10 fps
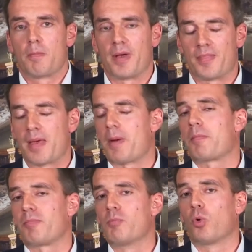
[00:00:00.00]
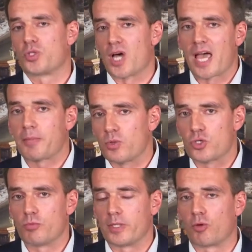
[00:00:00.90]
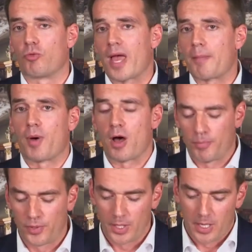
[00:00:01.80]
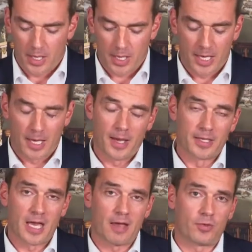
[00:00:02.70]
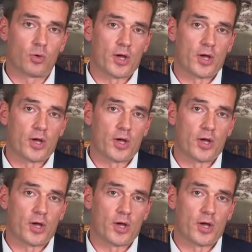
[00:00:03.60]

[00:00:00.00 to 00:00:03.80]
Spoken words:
but that might be more time-consuming to ramp up and have